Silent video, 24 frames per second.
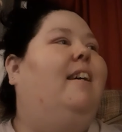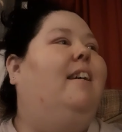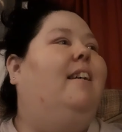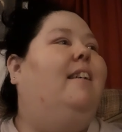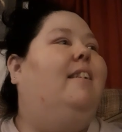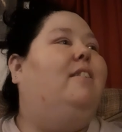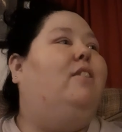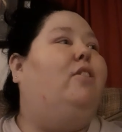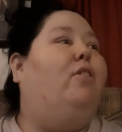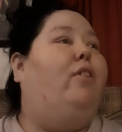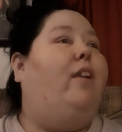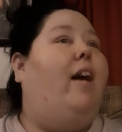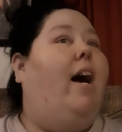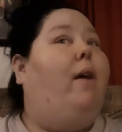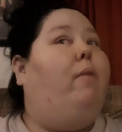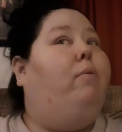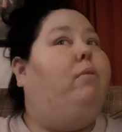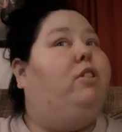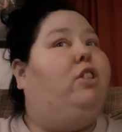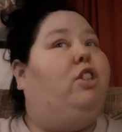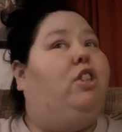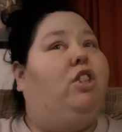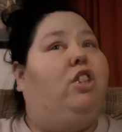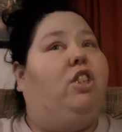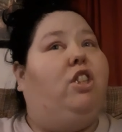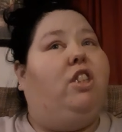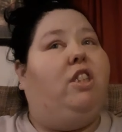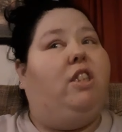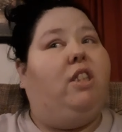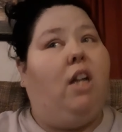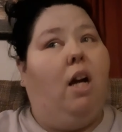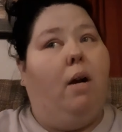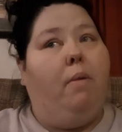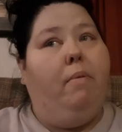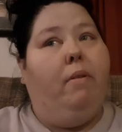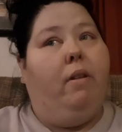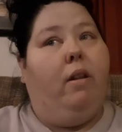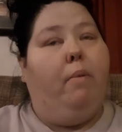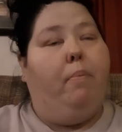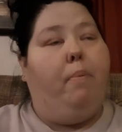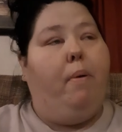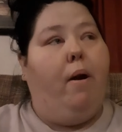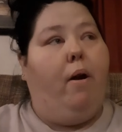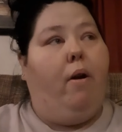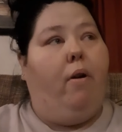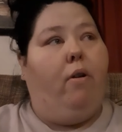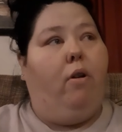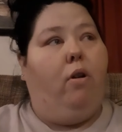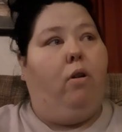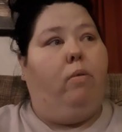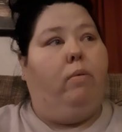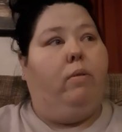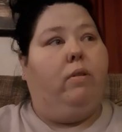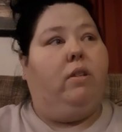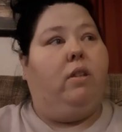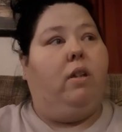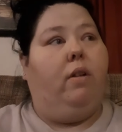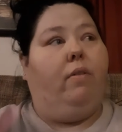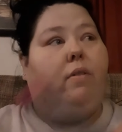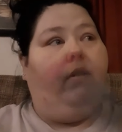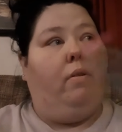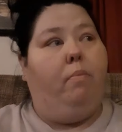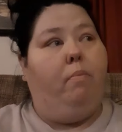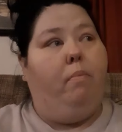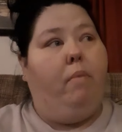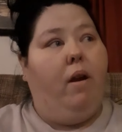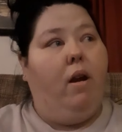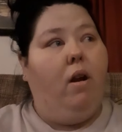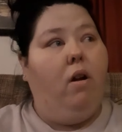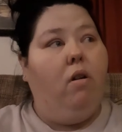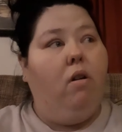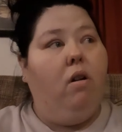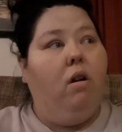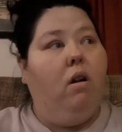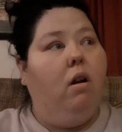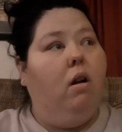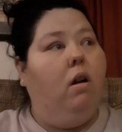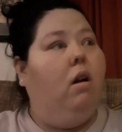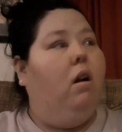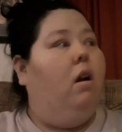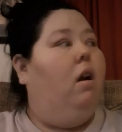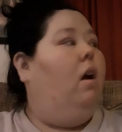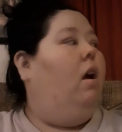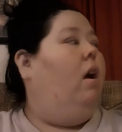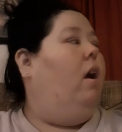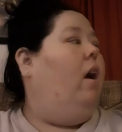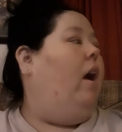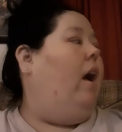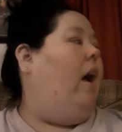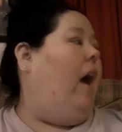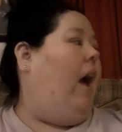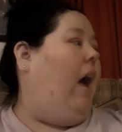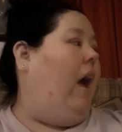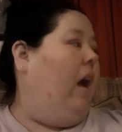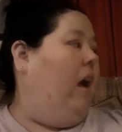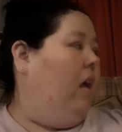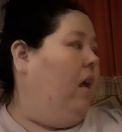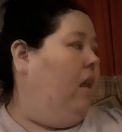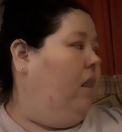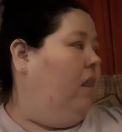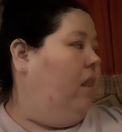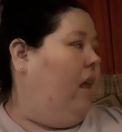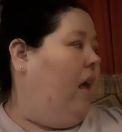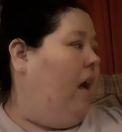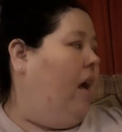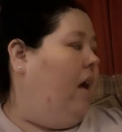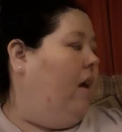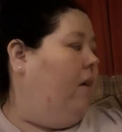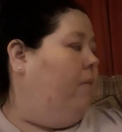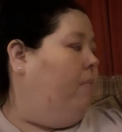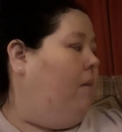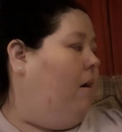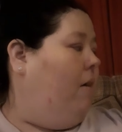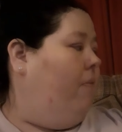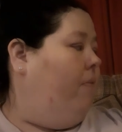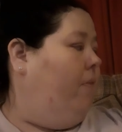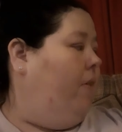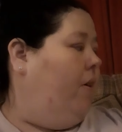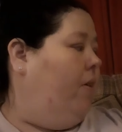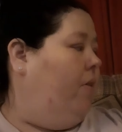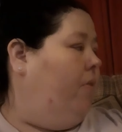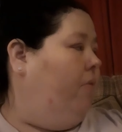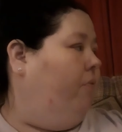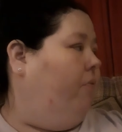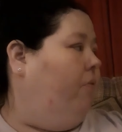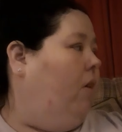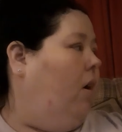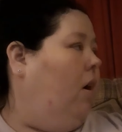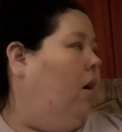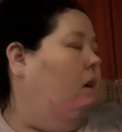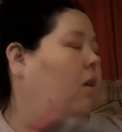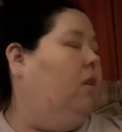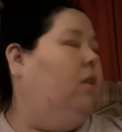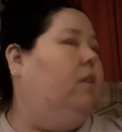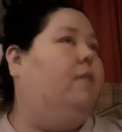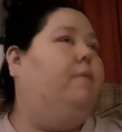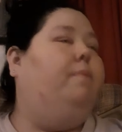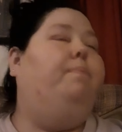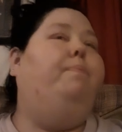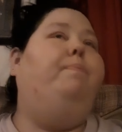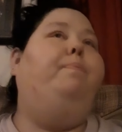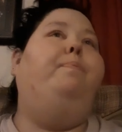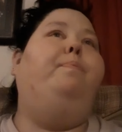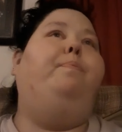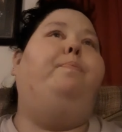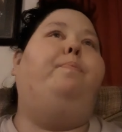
so that was just some of the paranormal stuff. The mirror and that my phone falling.